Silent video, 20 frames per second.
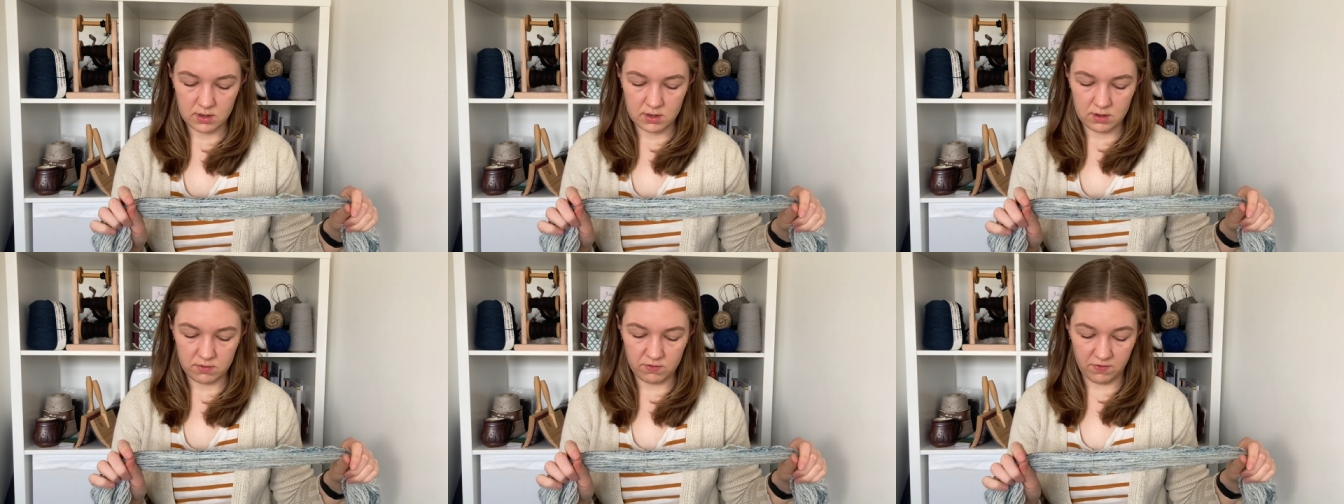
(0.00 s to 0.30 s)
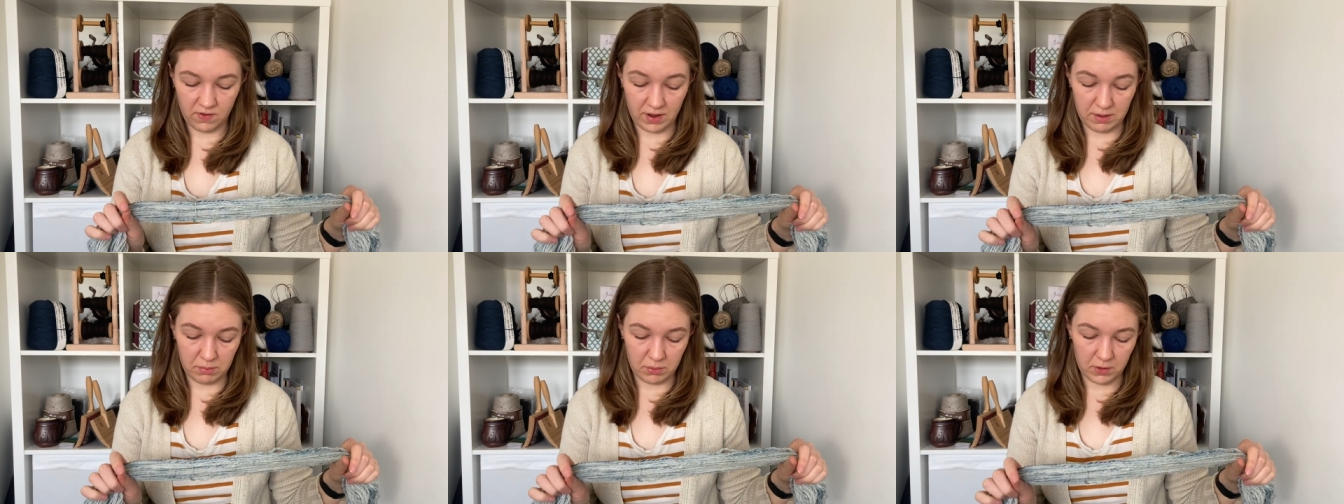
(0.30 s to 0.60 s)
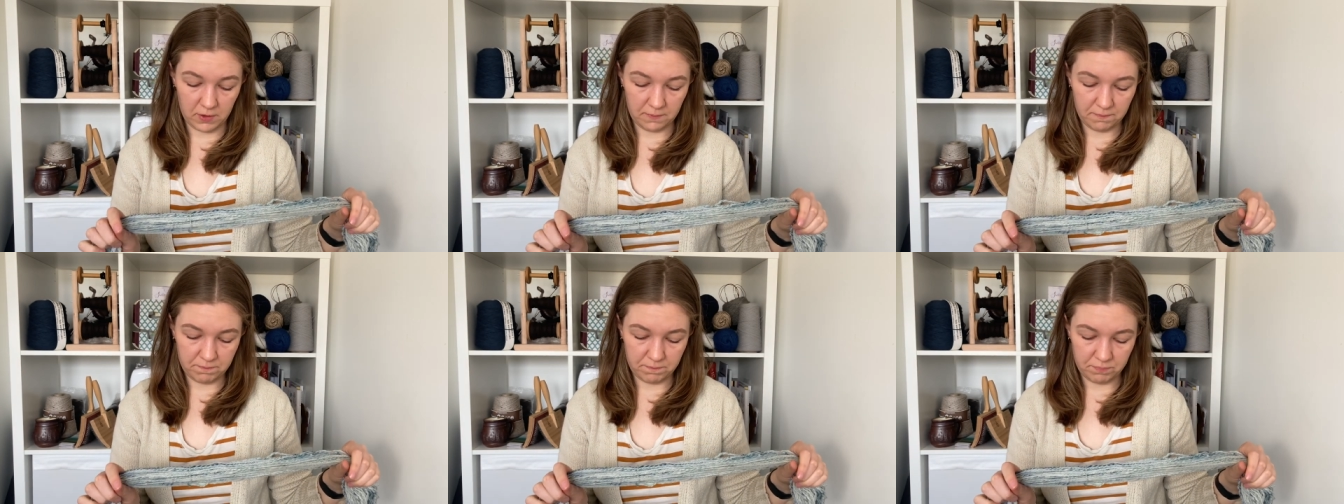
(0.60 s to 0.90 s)

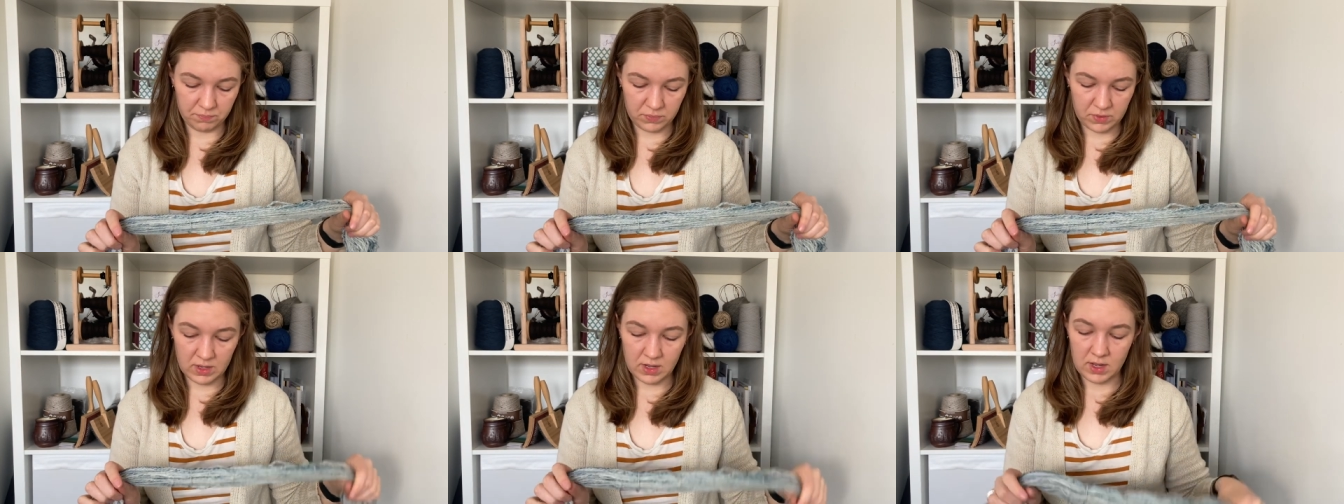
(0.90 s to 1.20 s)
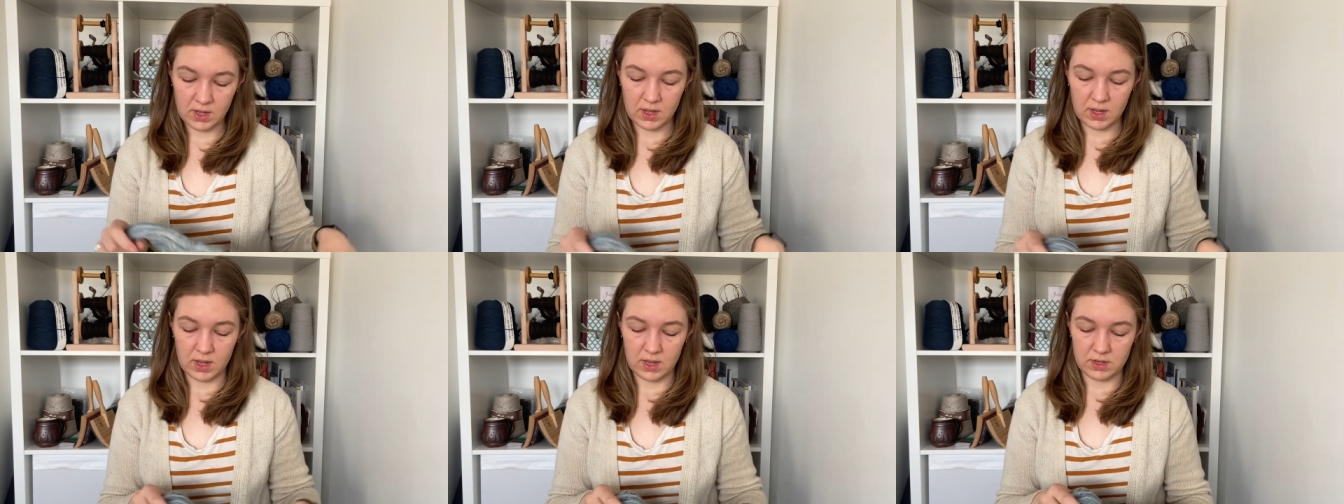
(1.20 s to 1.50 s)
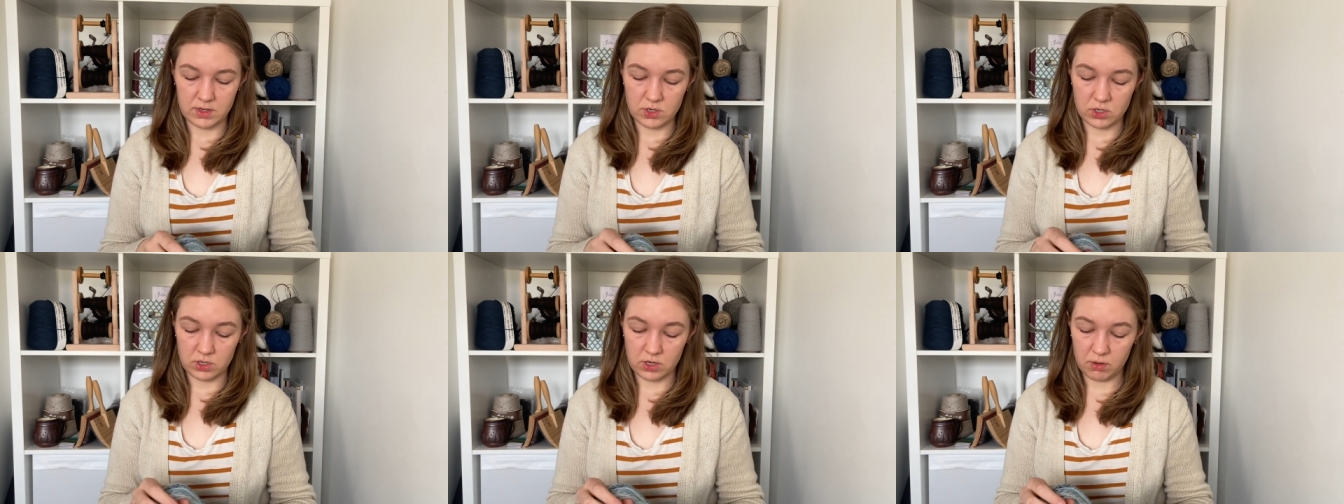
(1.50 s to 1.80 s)
fiber, and
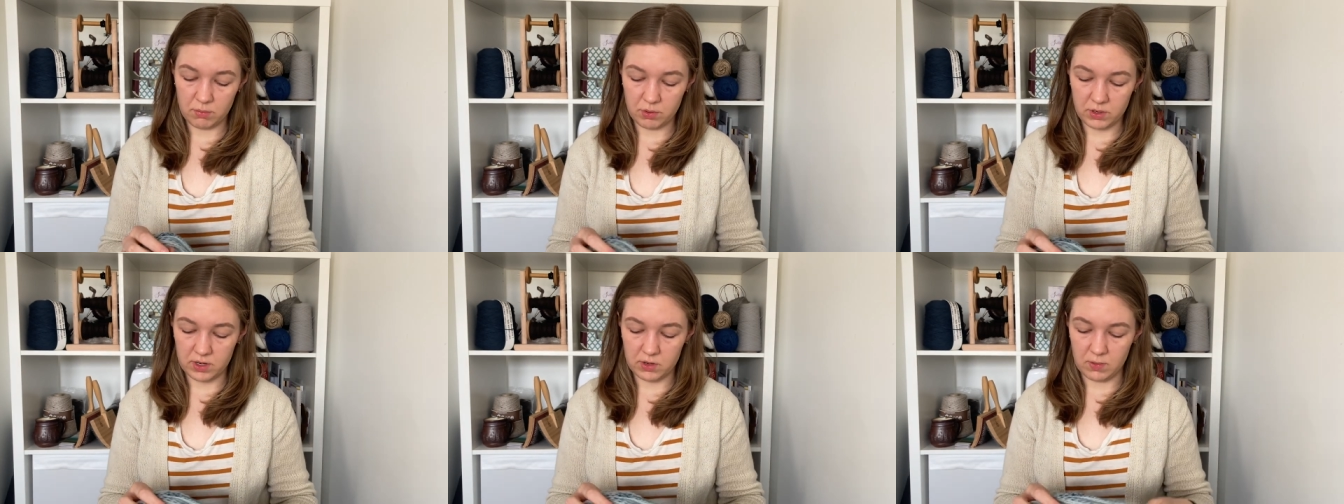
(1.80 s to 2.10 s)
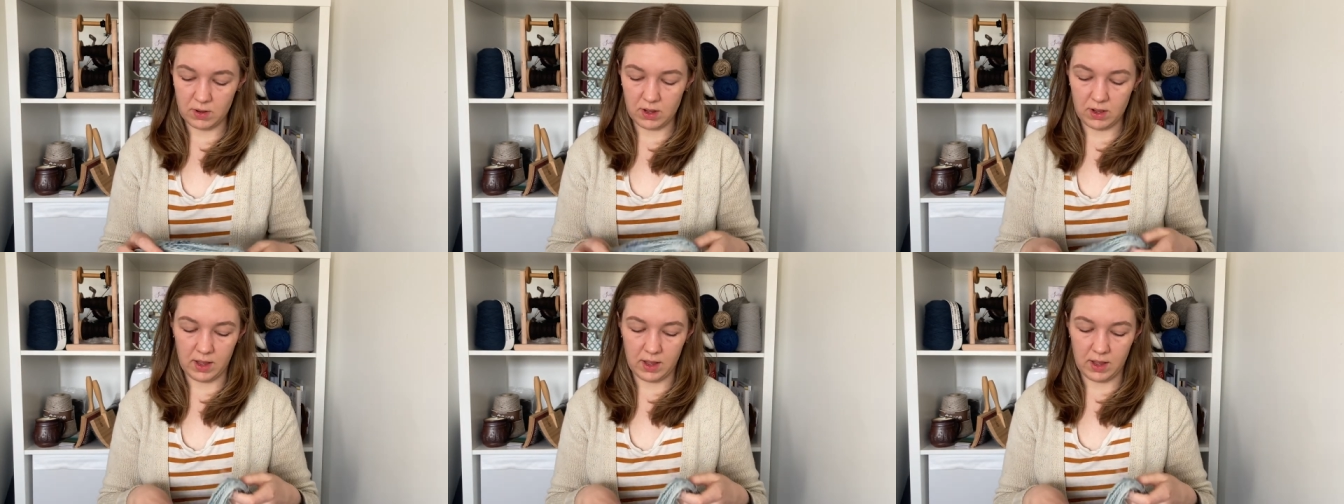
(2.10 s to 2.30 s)
turned out pretty well.